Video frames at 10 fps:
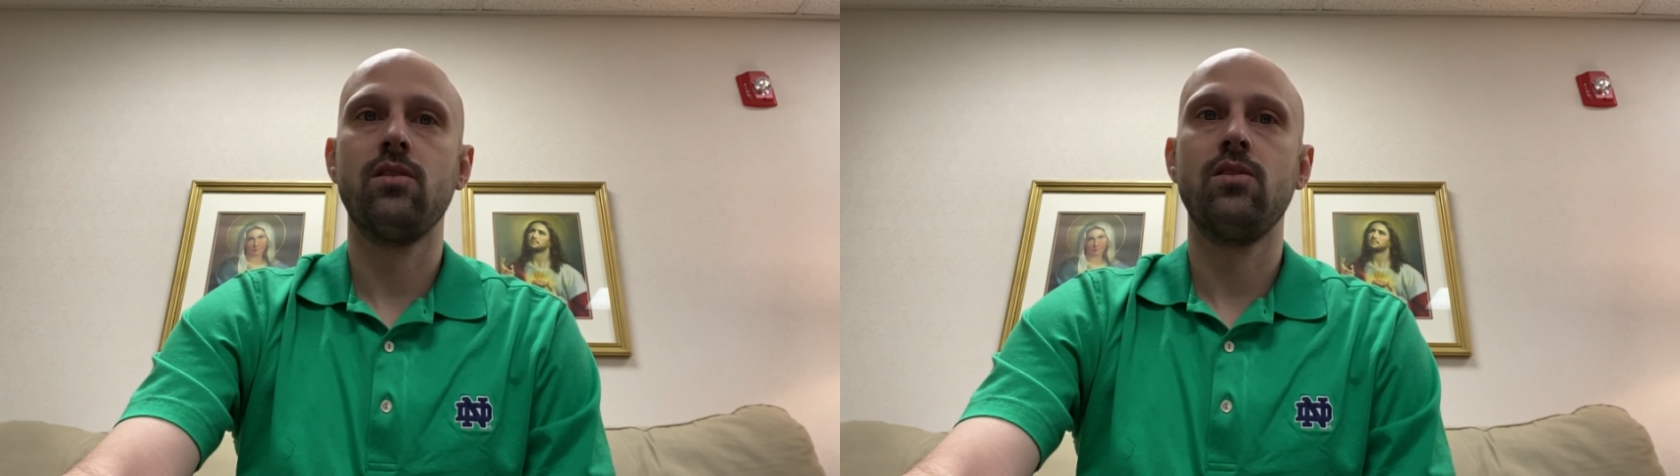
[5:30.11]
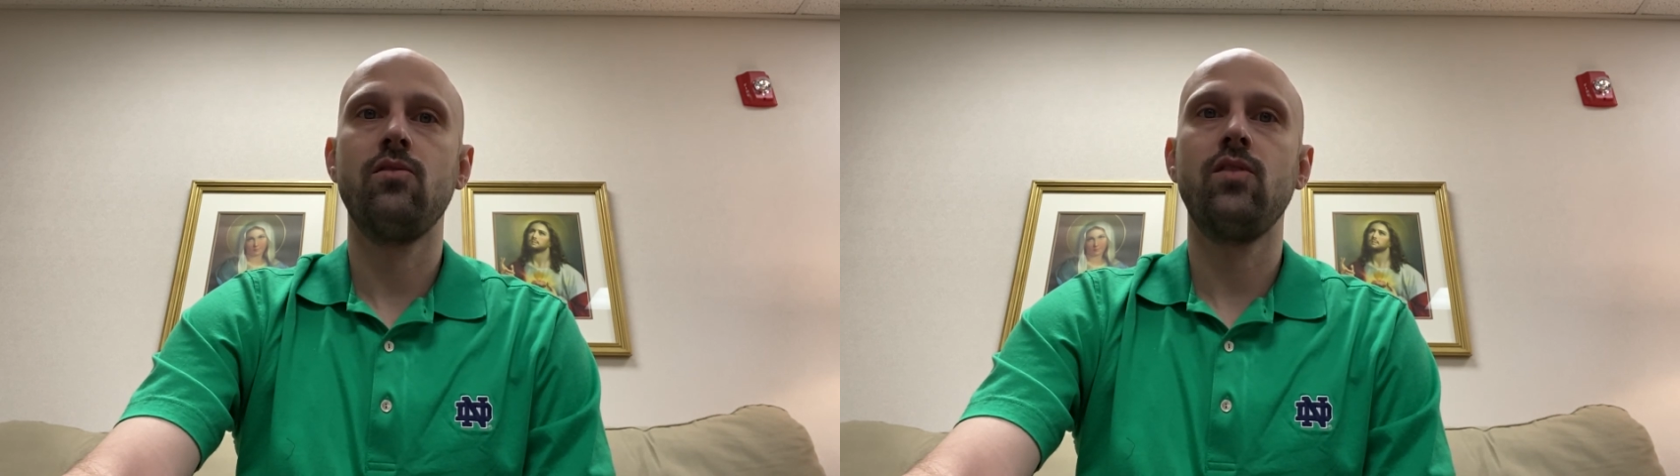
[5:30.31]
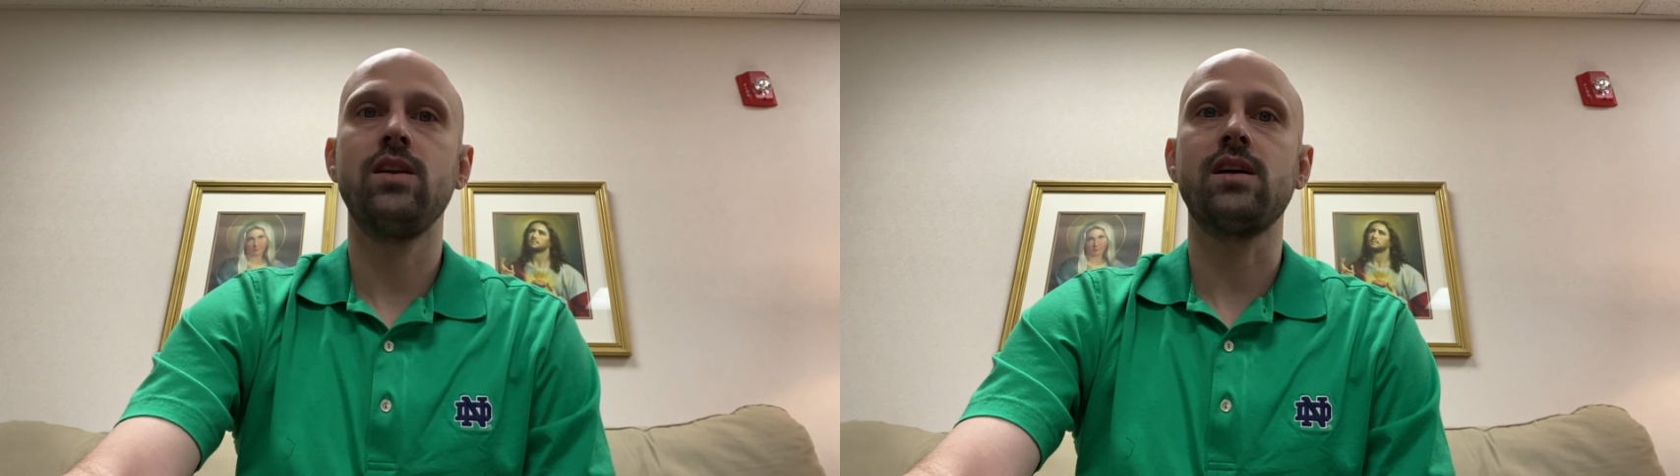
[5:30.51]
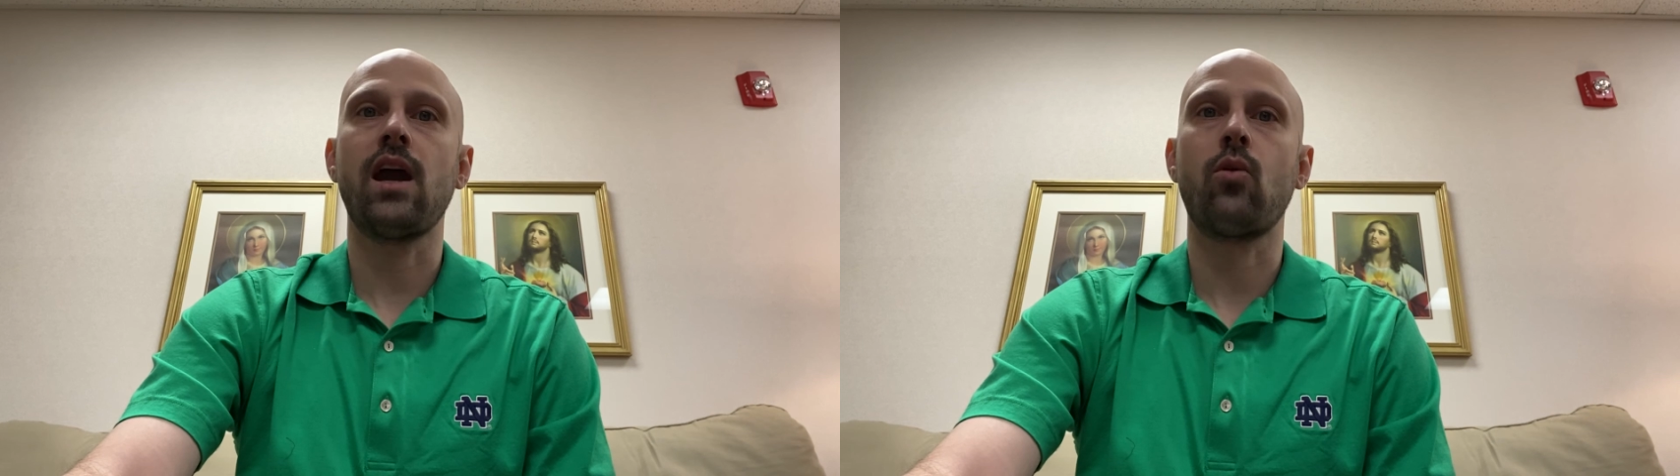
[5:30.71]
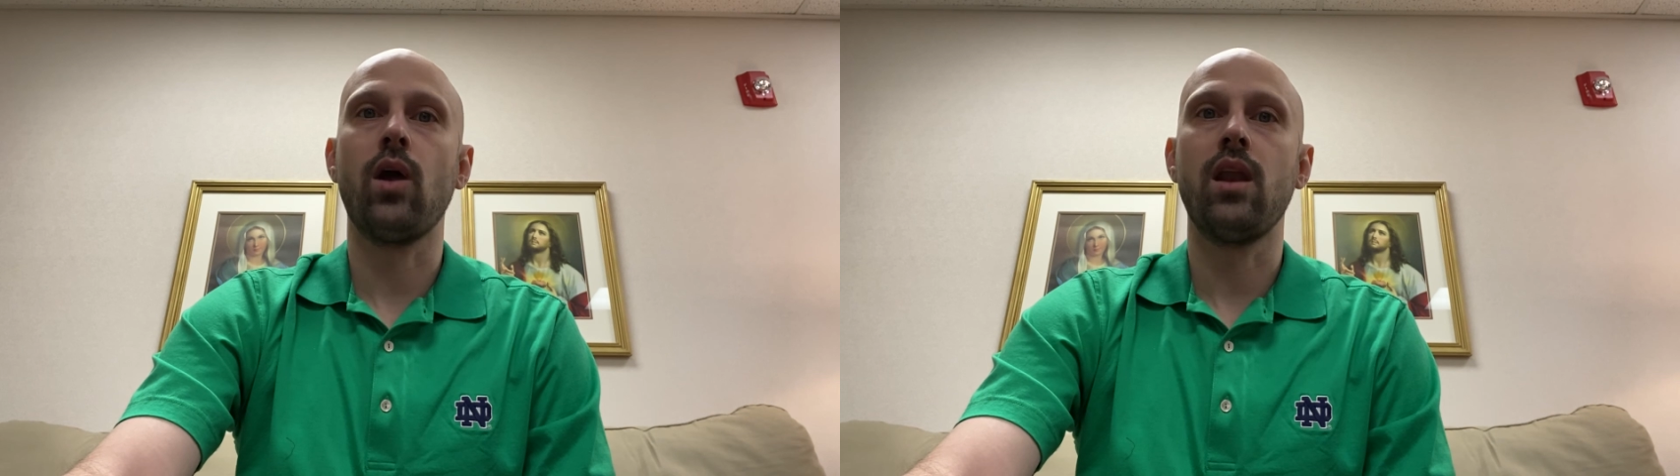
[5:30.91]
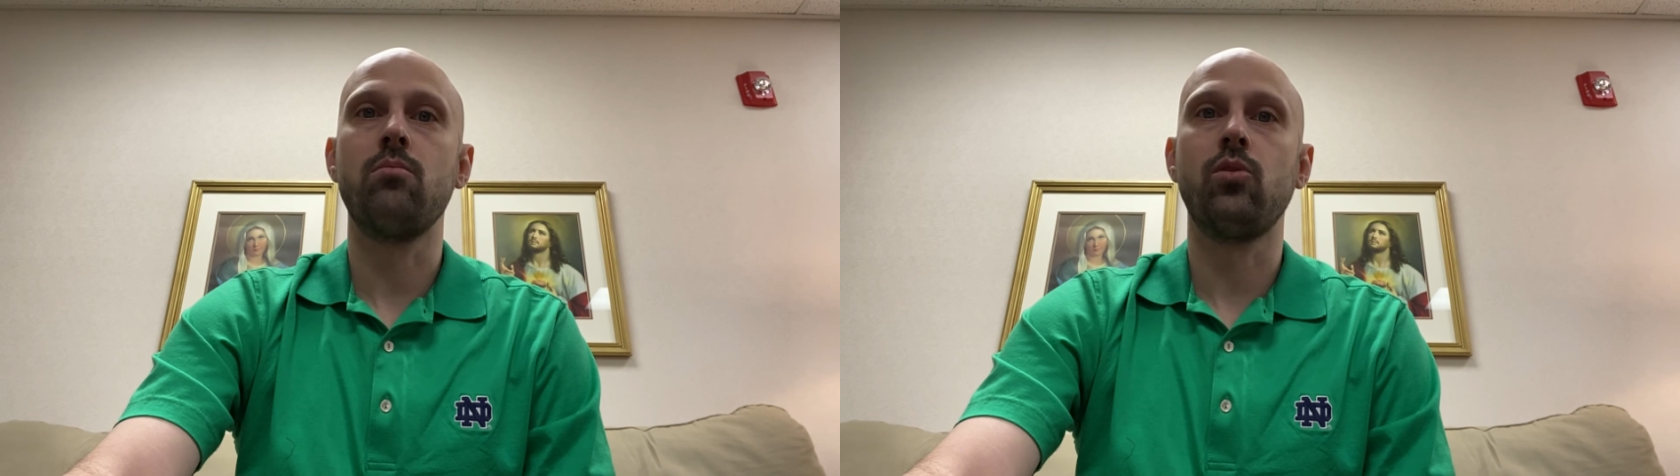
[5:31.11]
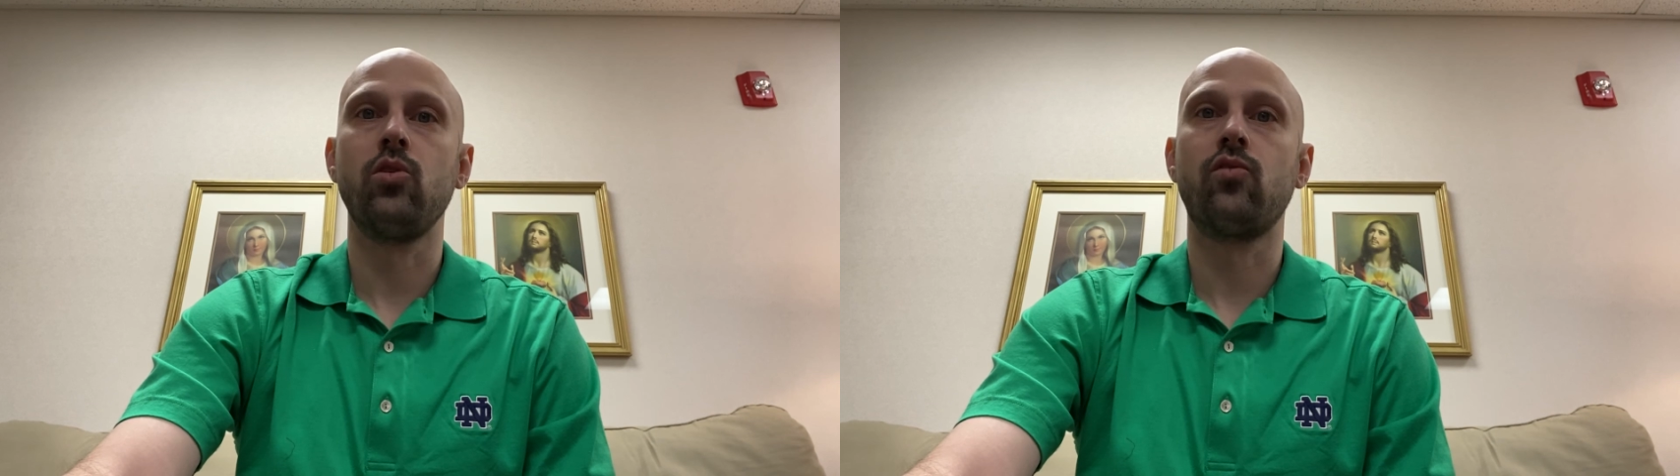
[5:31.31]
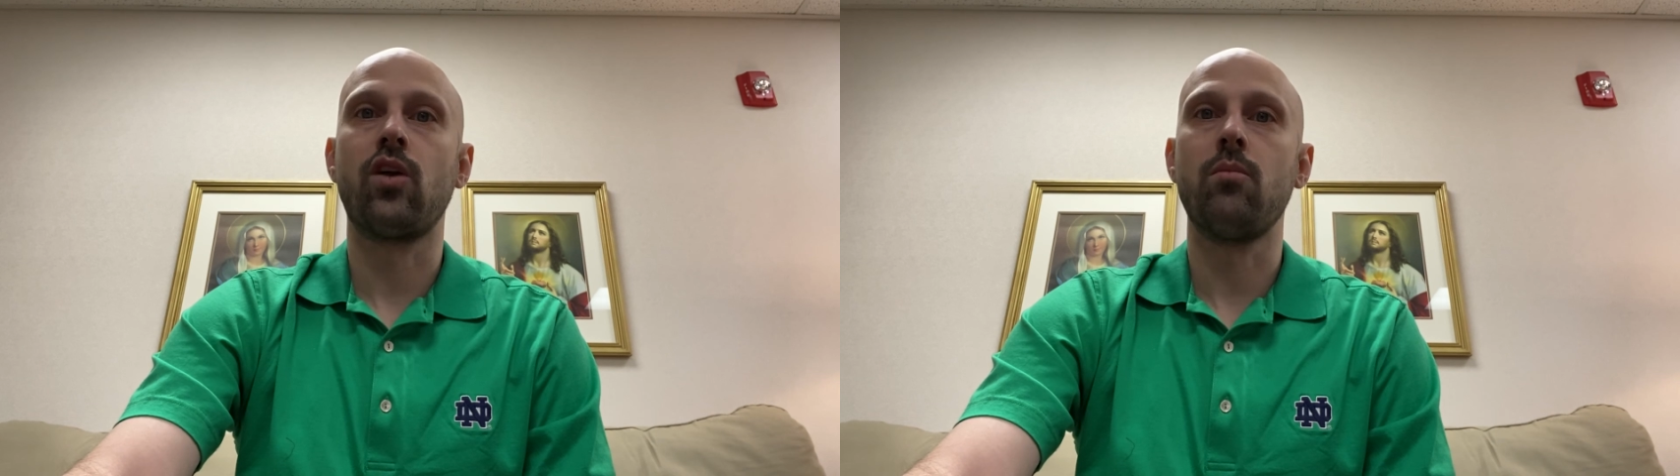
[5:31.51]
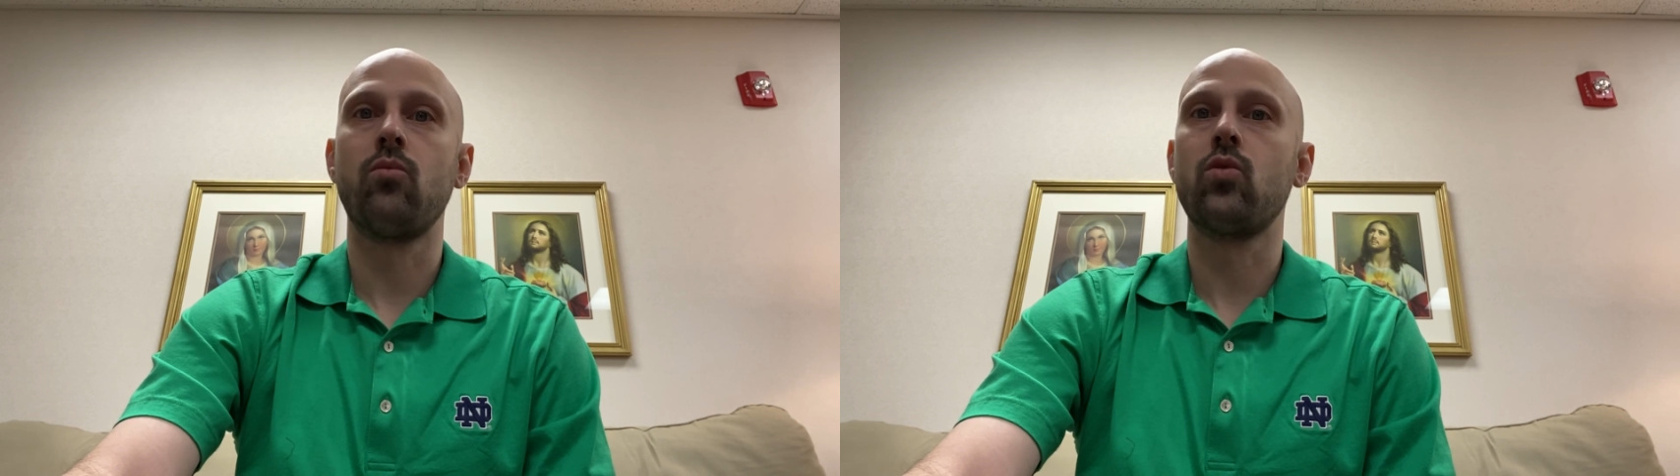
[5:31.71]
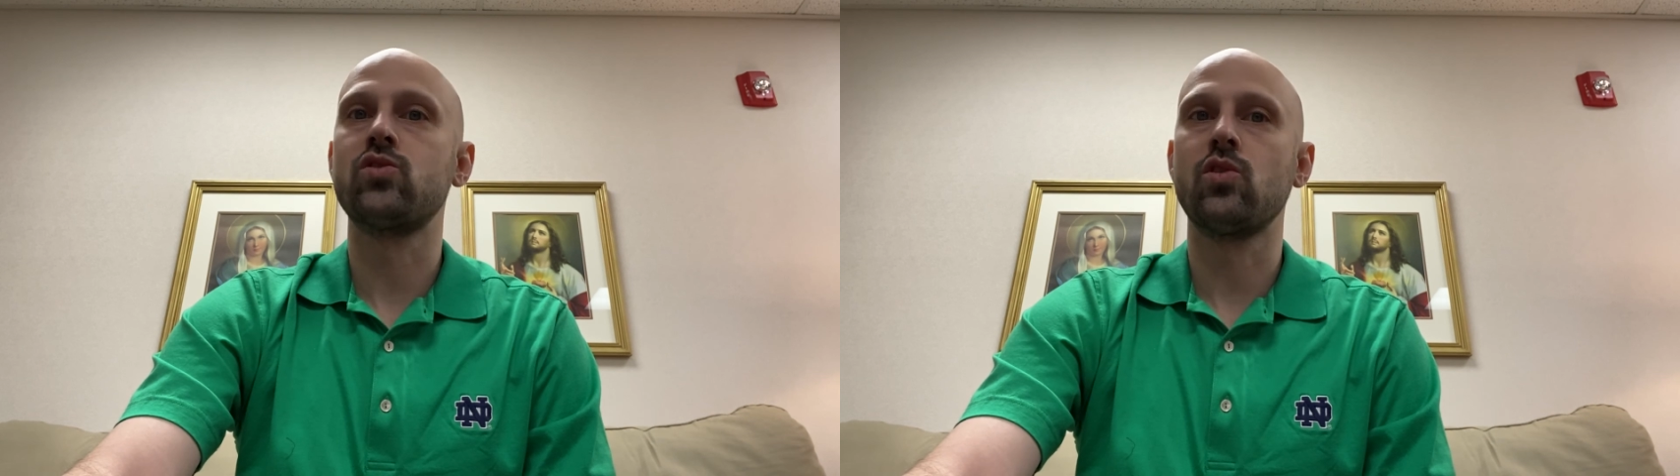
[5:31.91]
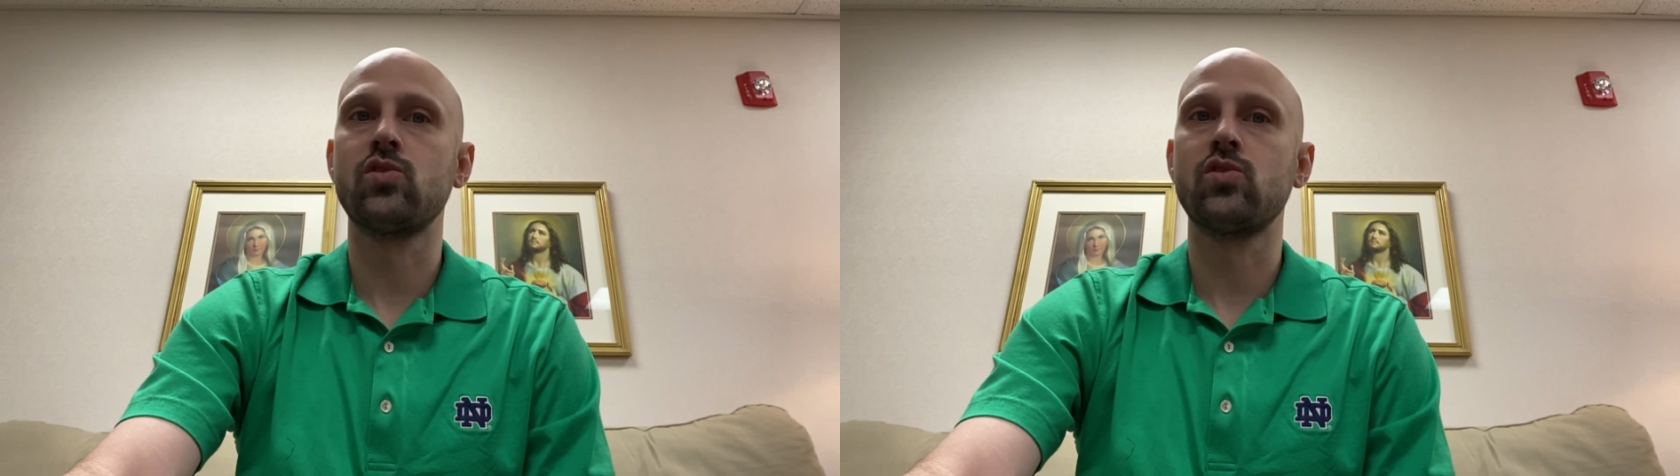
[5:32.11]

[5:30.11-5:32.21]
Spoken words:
The vitae I read and pulled from were so